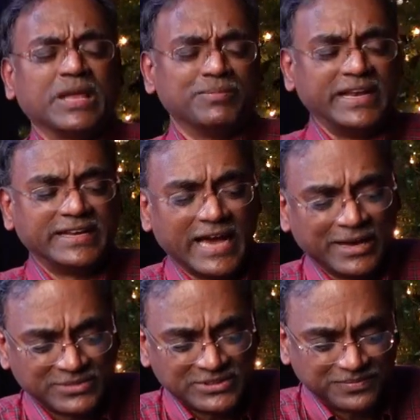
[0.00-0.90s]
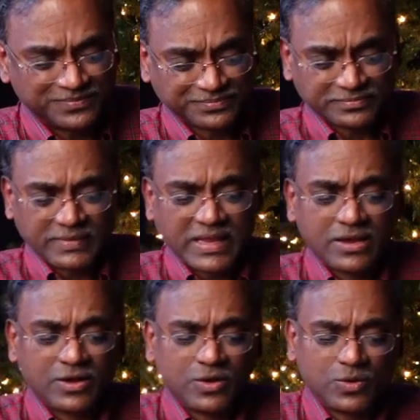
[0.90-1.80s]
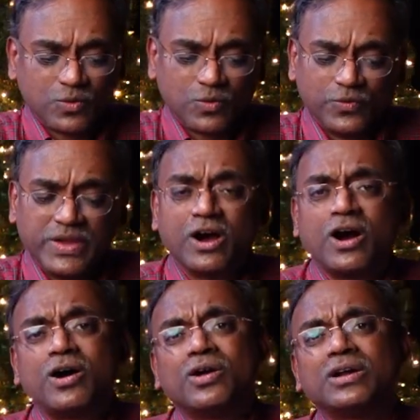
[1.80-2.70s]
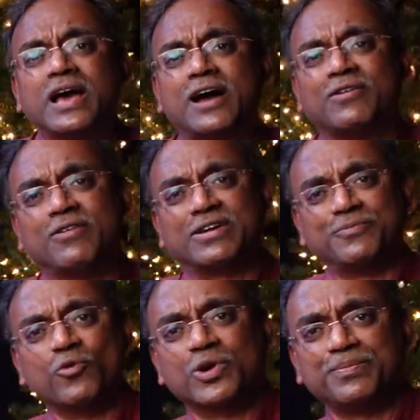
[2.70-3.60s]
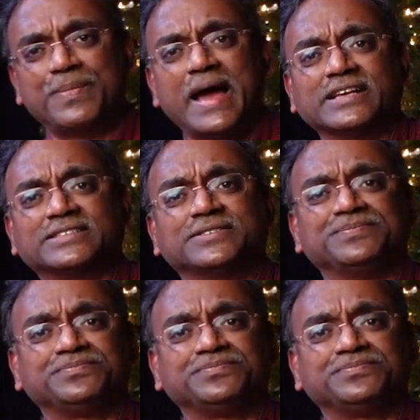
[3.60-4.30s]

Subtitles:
Many times, we all have our own past.